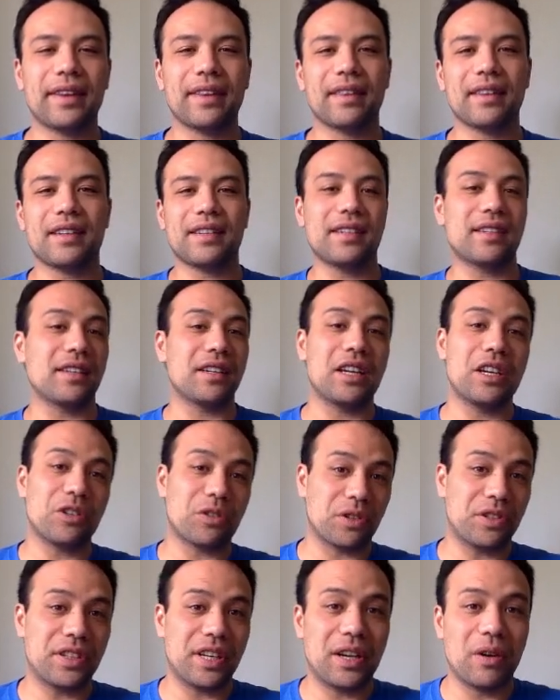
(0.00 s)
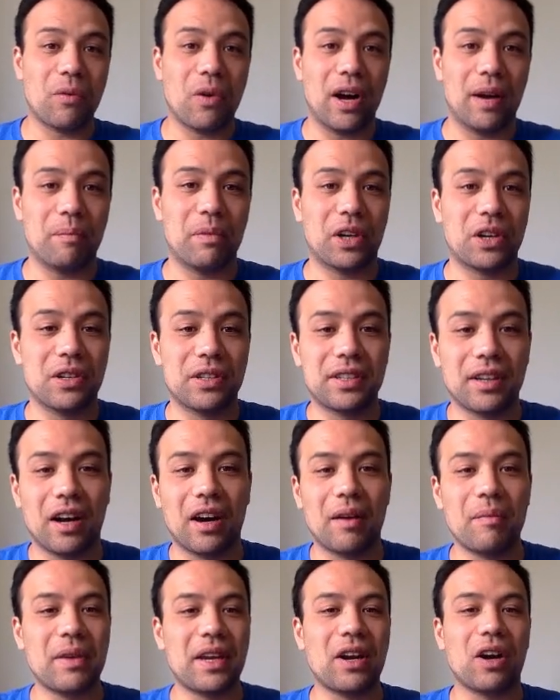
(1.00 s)
This is an interesting one because,
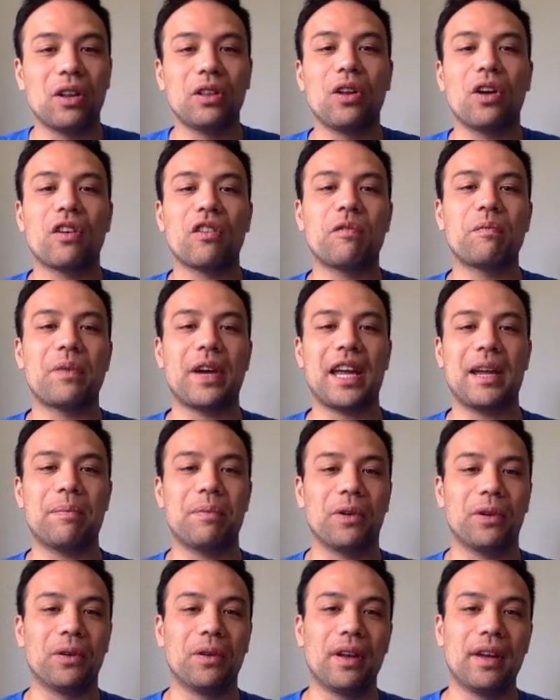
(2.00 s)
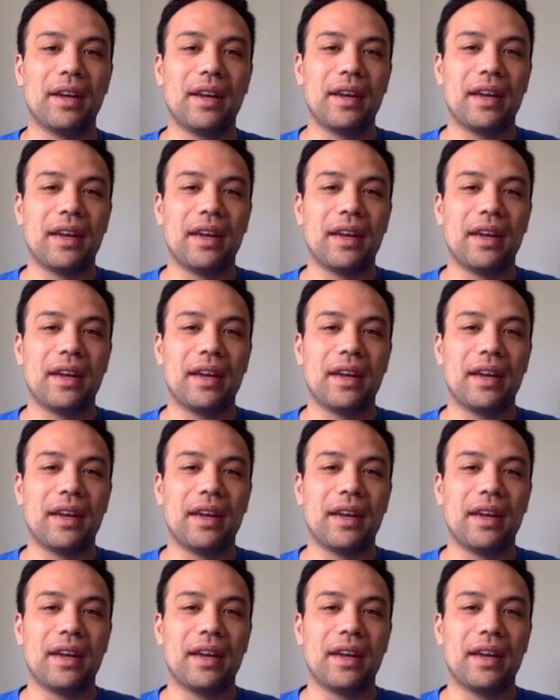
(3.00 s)
a lot of people